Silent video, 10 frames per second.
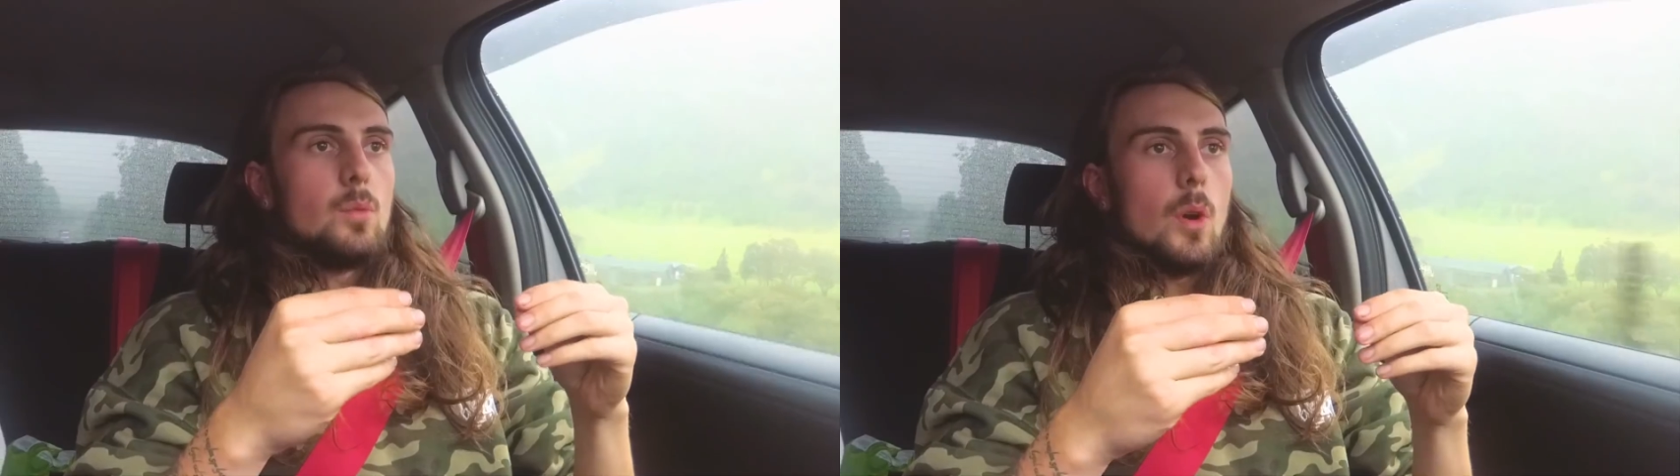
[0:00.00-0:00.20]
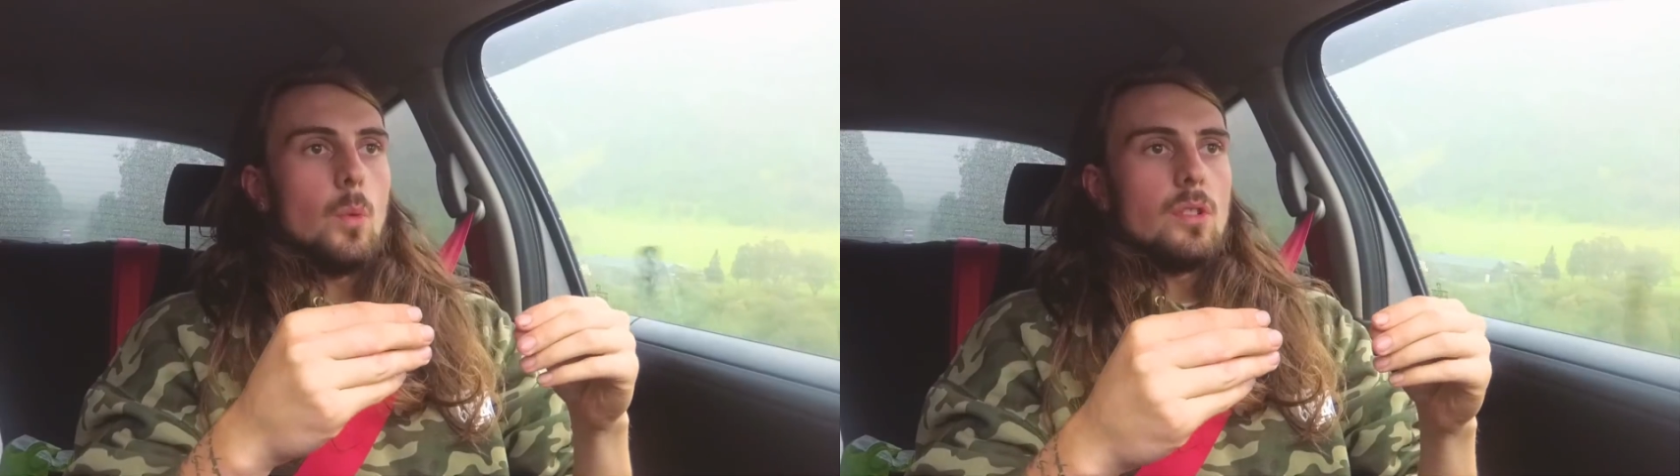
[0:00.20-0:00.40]

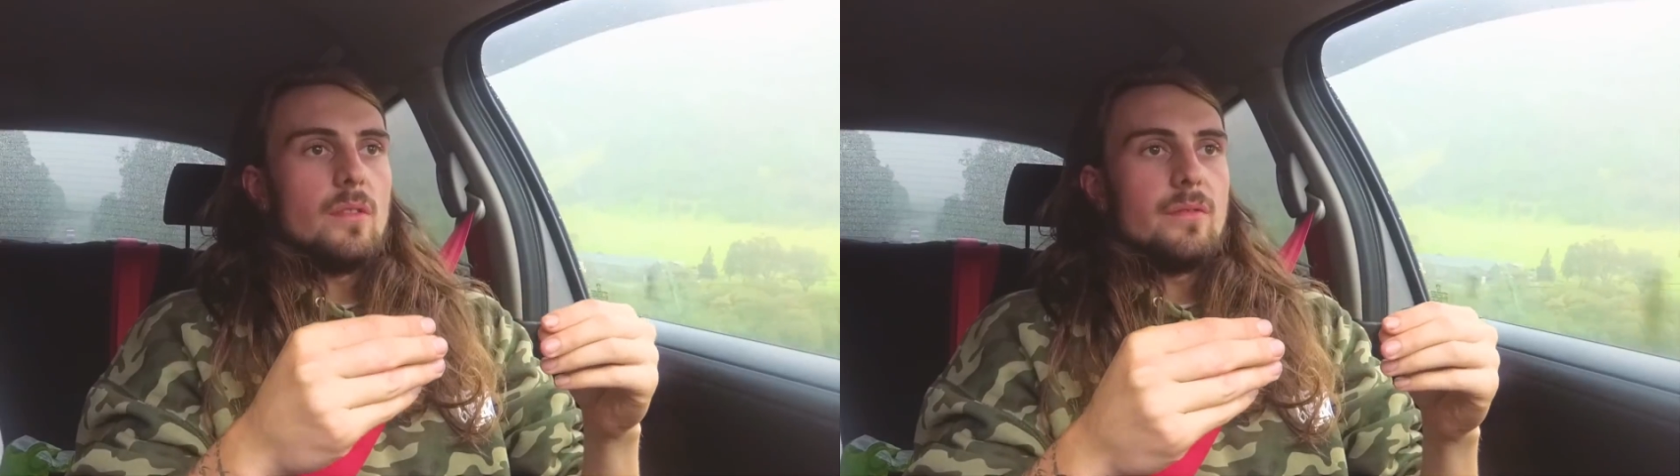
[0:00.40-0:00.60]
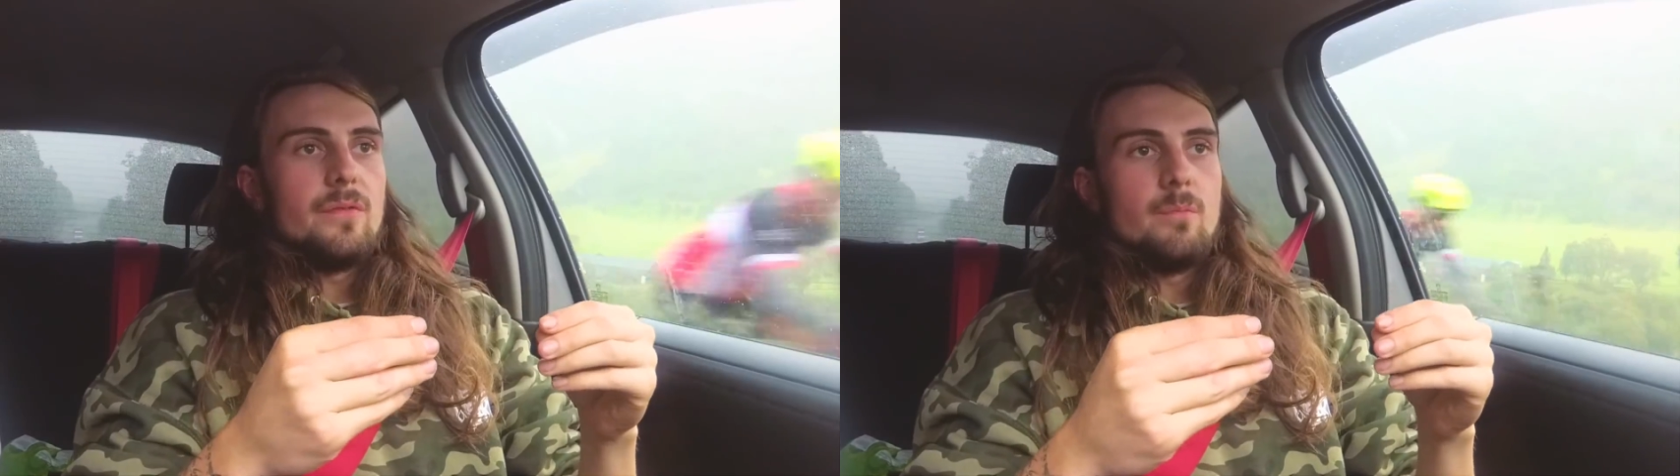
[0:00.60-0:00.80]
we
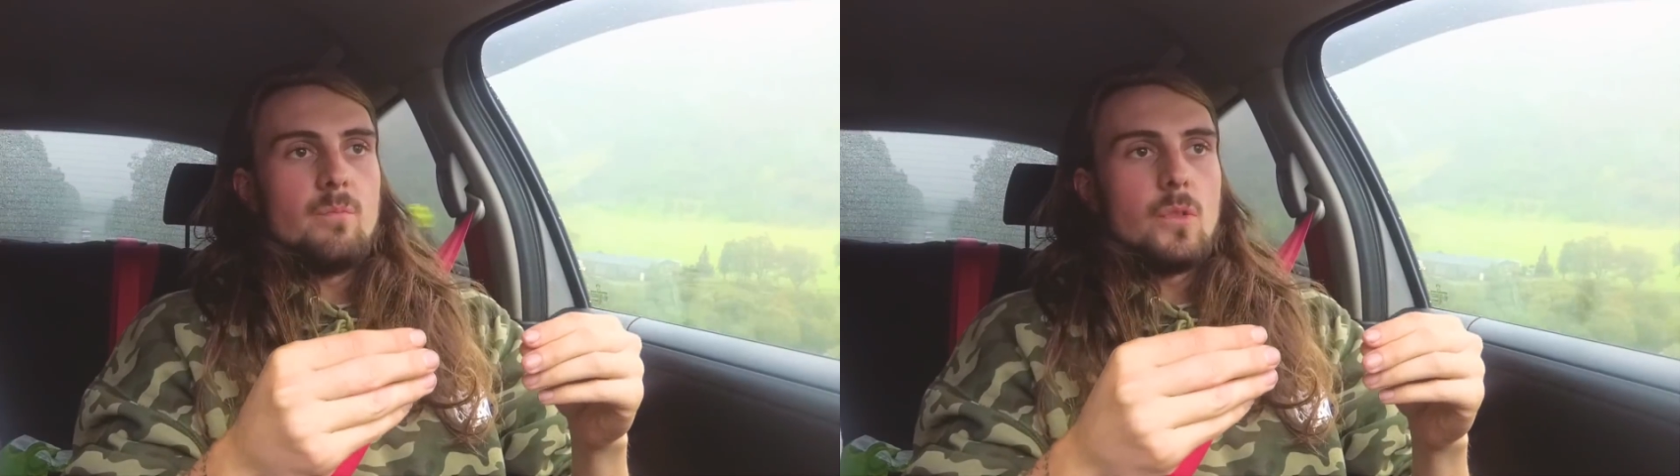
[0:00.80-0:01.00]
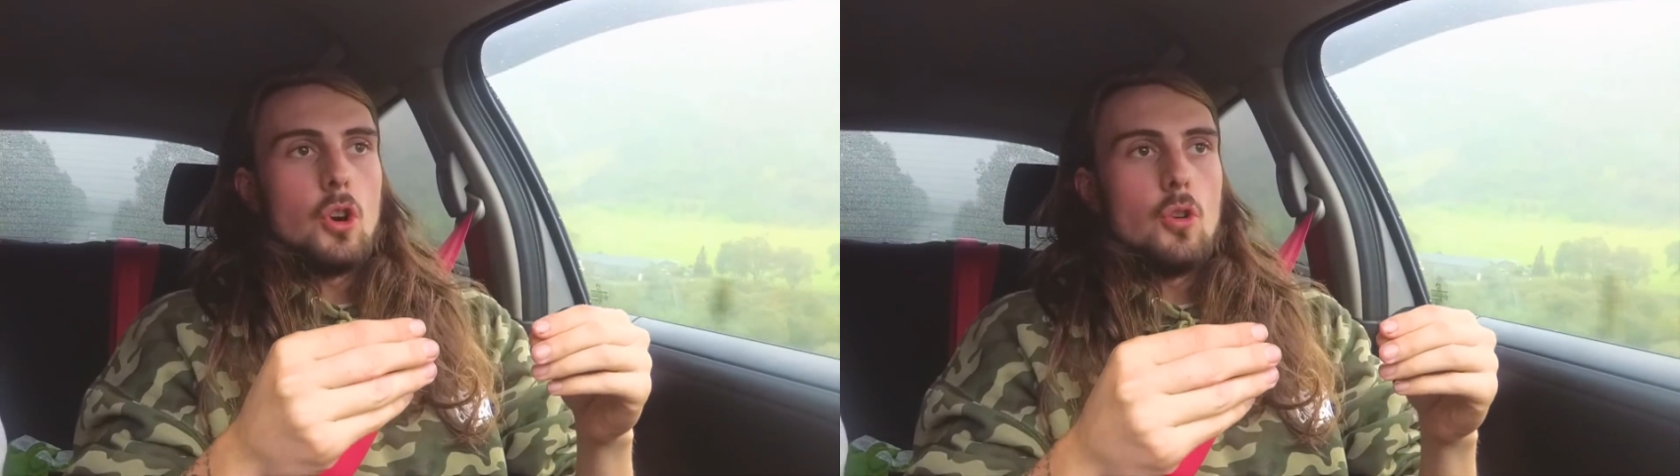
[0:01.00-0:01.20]

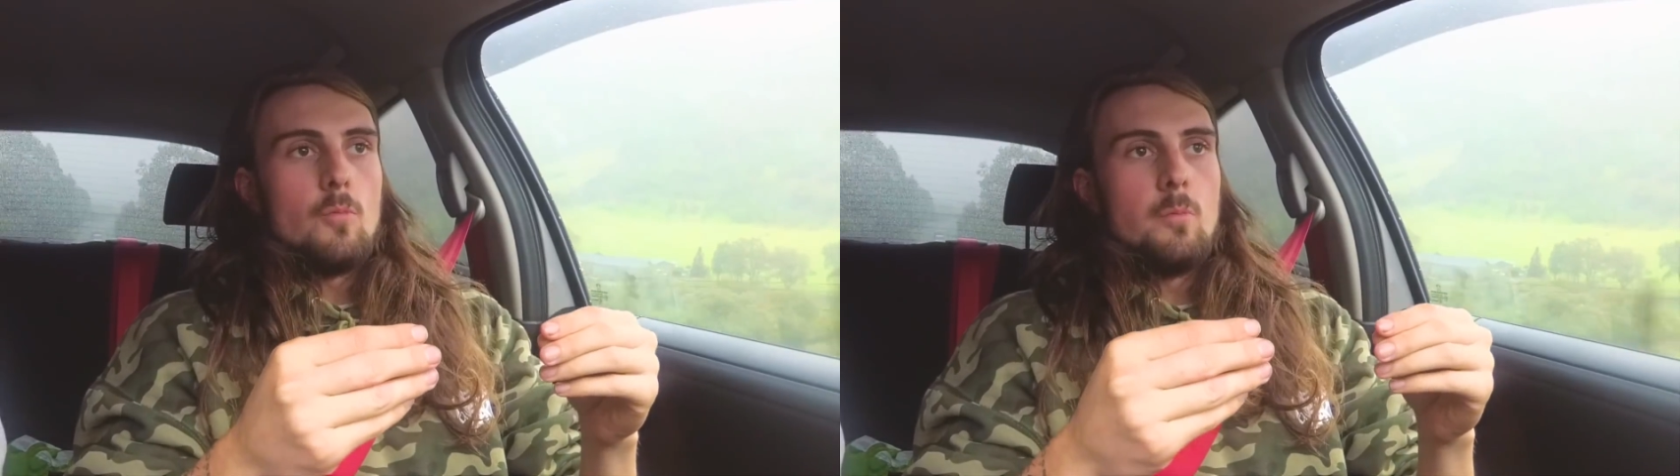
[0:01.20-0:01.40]
wouldn't go